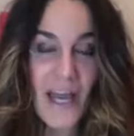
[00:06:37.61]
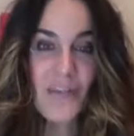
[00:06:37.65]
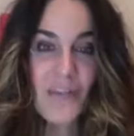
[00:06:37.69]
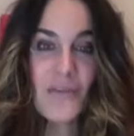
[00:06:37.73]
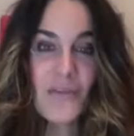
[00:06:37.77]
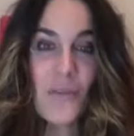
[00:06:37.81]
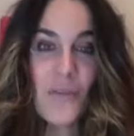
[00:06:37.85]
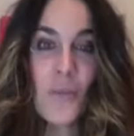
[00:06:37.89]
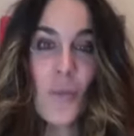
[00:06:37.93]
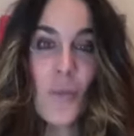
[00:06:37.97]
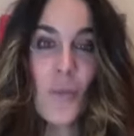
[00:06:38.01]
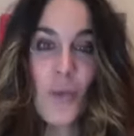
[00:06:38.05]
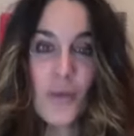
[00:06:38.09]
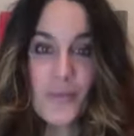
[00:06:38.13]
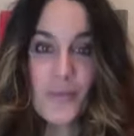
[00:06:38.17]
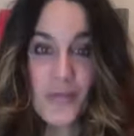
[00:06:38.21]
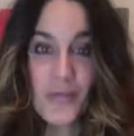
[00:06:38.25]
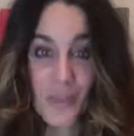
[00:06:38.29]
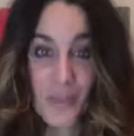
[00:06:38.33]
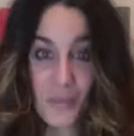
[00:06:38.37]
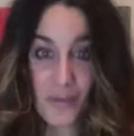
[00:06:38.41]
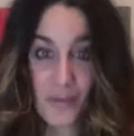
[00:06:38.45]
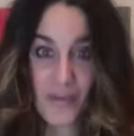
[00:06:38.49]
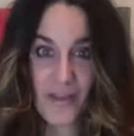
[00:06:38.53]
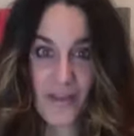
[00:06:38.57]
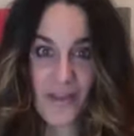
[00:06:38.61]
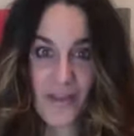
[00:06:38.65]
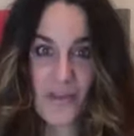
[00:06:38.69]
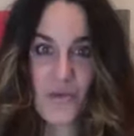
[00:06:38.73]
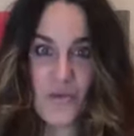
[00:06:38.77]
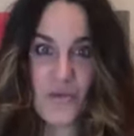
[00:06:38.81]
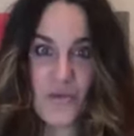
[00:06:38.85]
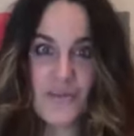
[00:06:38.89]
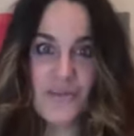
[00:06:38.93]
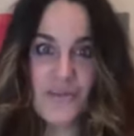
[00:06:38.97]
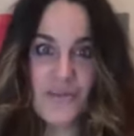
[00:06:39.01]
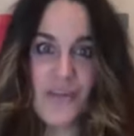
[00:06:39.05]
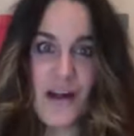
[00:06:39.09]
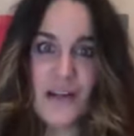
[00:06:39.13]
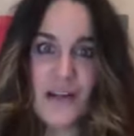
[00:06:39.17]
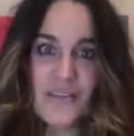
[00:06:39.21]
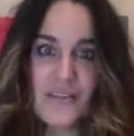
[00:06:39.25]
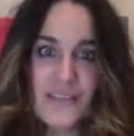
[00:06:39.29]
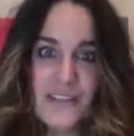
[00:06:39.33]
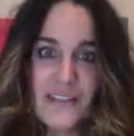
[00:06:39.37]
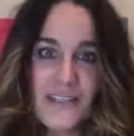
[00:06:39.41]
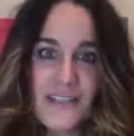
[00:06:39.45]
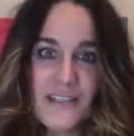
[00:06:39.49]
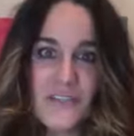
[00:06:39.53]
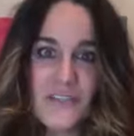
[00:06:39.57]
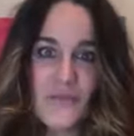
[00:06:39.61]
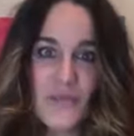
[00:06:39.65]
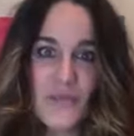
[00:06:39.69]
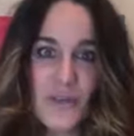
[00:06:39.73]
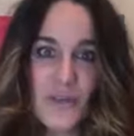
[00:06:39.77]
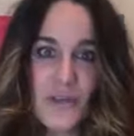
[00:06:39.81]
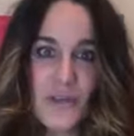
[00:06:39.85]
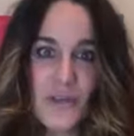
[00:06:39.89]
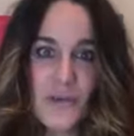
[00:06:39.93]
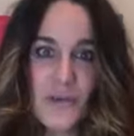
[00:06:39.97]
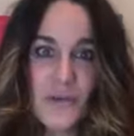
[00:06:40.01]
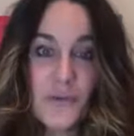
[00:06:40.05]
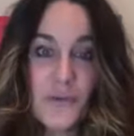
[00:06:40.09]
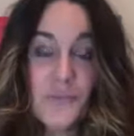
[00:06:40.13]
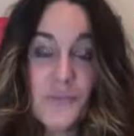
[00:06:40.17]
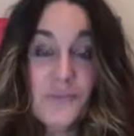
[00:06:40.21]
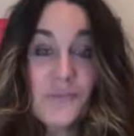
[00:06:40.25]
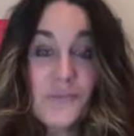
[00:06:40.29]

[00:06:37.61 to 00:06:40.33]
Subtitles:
The more people that you involve in this for you,